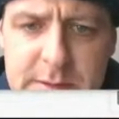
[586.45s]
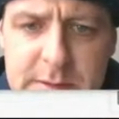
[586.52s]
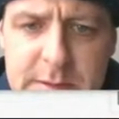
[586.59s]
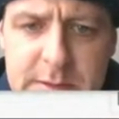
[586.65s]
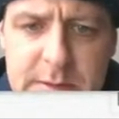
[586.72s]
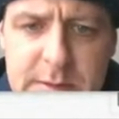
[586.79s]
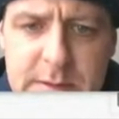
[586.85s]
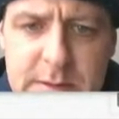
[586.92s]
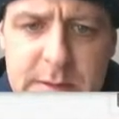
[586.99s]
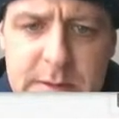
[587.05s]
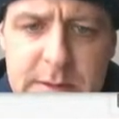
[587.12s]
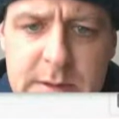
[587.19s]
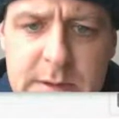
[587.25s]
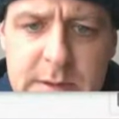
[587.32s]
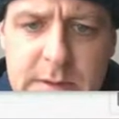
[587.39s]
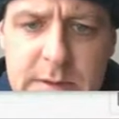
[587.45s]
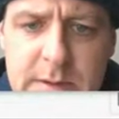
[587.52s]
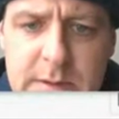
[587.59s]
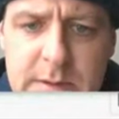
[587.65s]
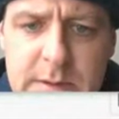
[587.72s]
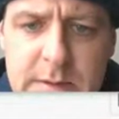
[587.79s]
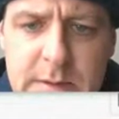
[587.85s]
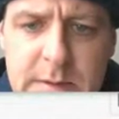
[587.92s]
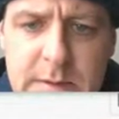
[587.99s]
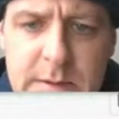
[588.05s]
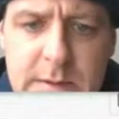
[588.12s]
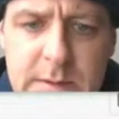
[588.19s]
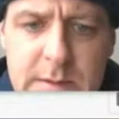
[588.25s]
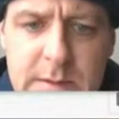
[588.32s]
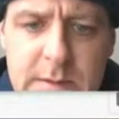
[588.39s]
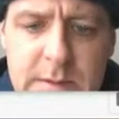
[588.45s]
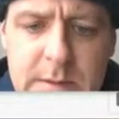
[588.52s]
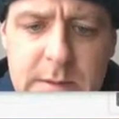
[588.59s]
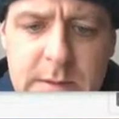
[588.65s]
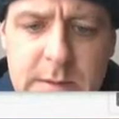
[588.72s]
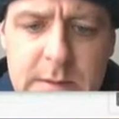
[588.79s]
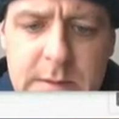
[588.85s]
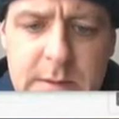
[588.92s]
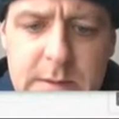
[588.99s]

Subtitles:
(no one is talking)